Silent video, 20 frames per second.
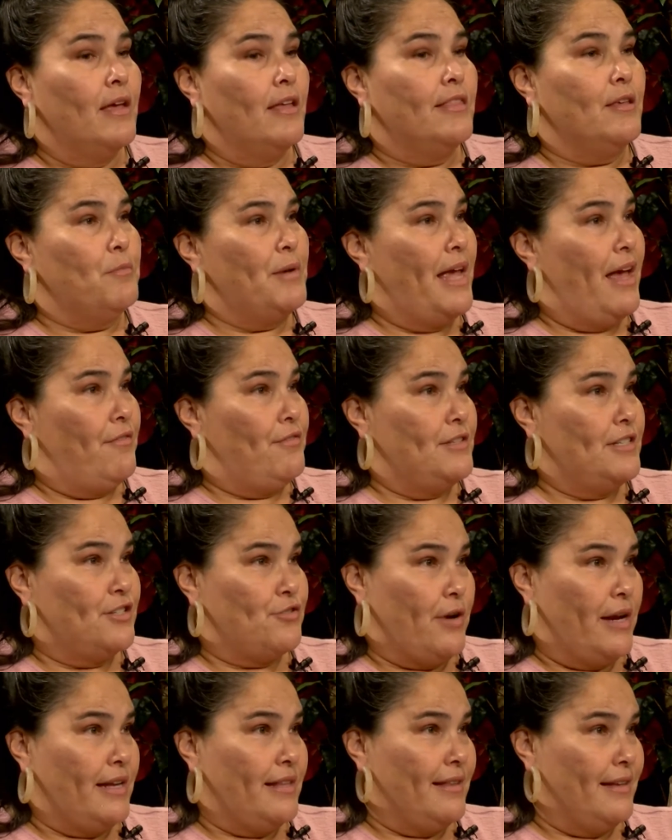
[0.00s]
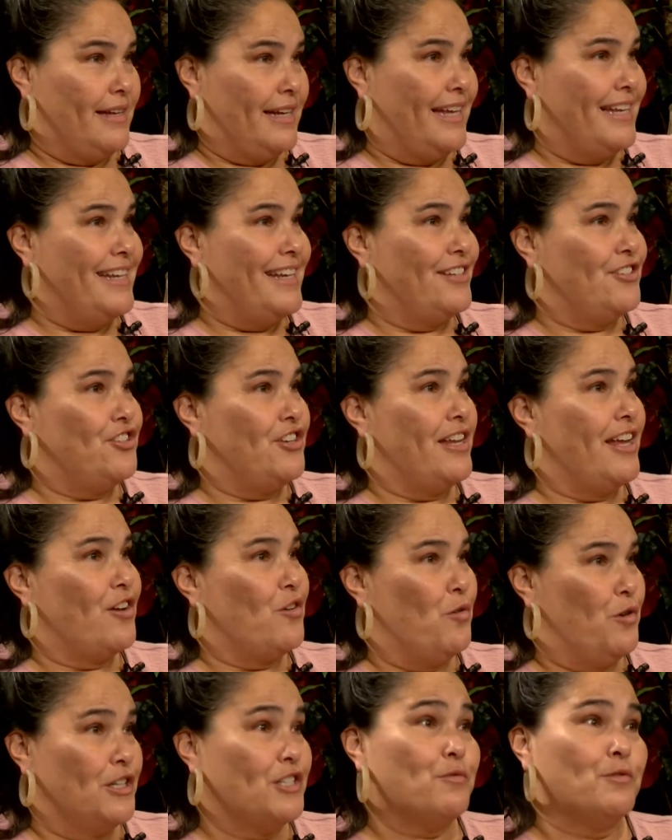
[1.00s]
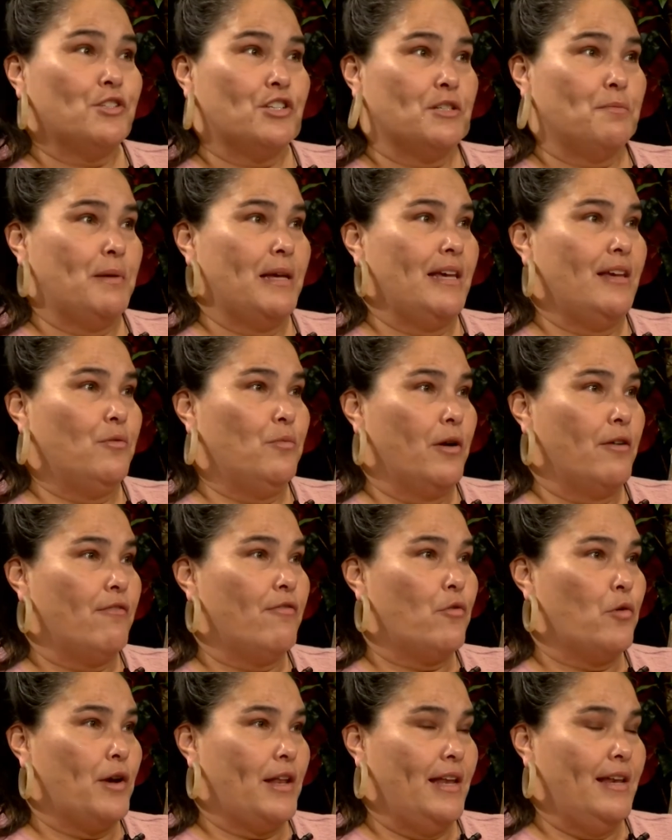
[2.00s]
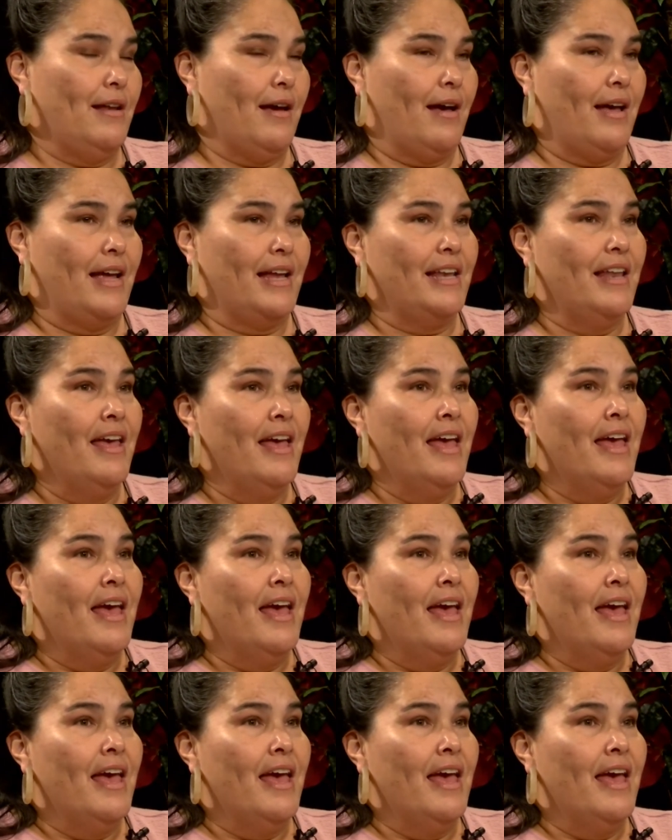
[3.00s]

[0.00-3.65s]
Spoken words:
Then we have a Strength and Conditioning course, which is PE 149.